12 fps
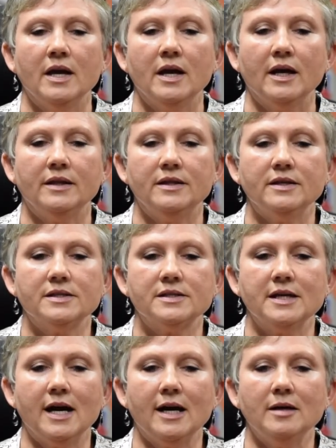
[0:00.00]
At this
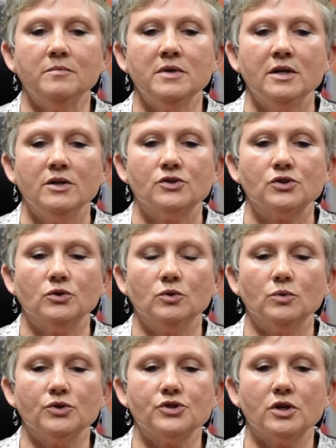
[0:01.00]
time, school
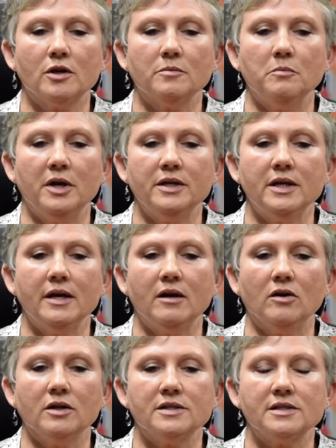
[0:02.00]
will start Monday,
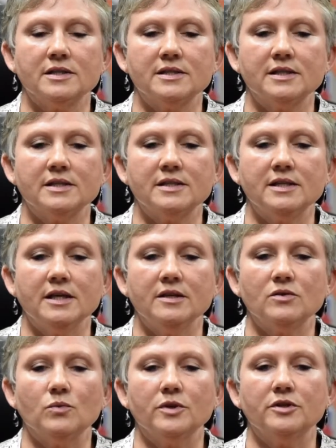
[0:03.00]
August the
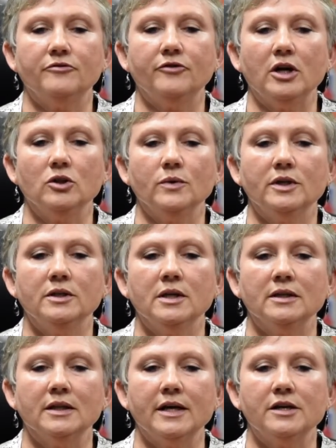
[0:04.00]
16th, with the following
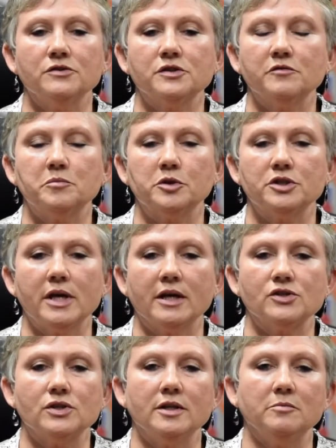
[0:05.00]
layers of
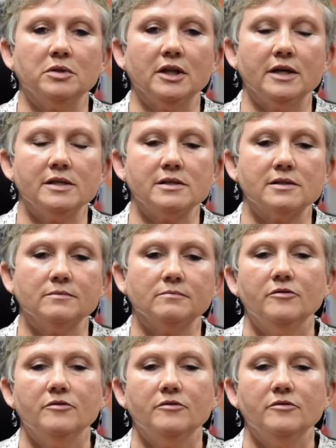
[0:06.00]
protection in place.